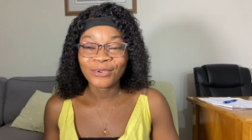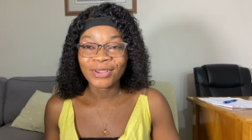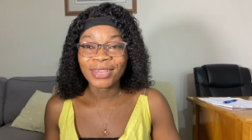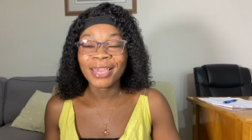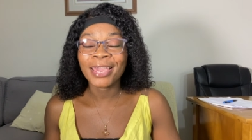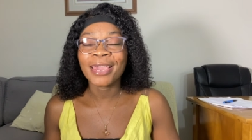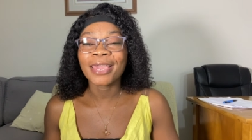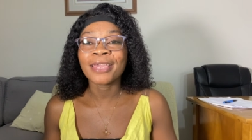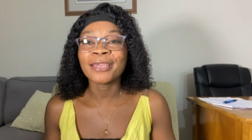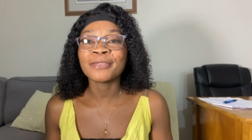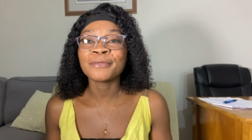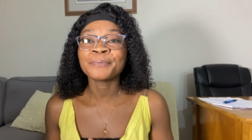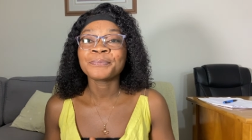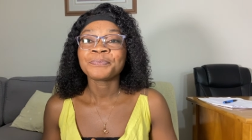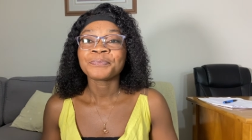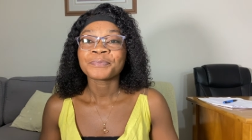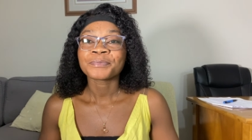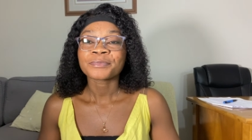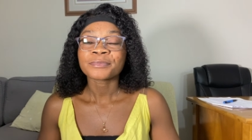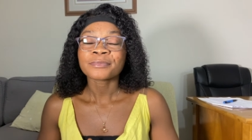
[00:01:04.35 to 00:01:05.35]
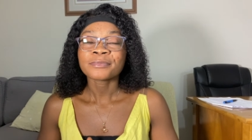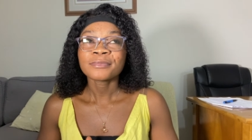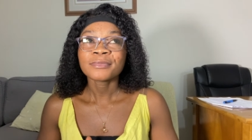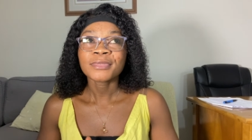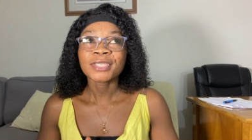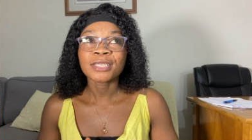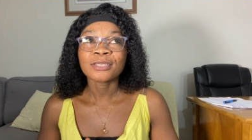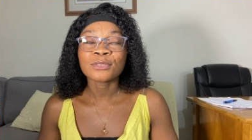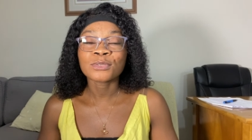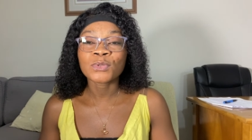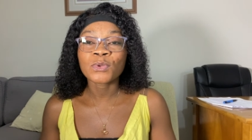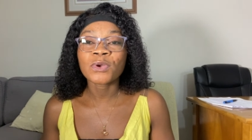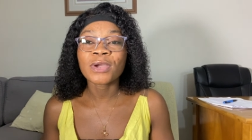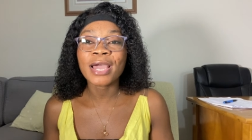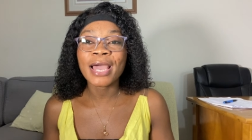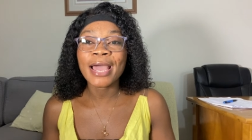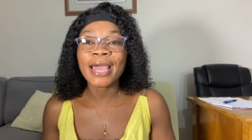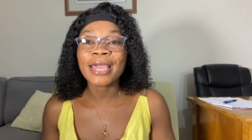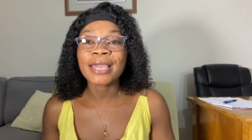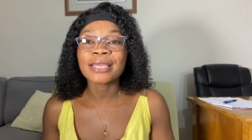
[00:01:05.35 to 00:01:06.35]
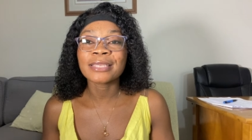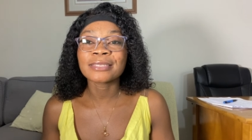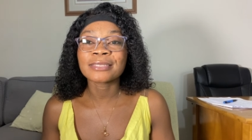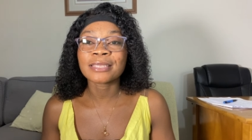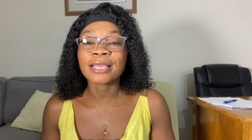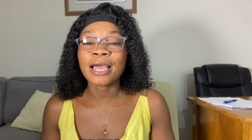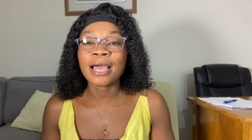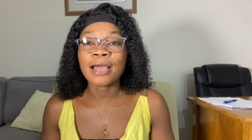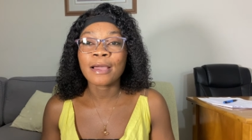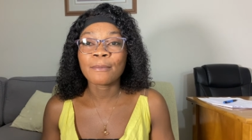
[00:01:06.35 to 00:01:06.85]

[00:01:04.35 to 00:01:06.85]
Okay, so guys,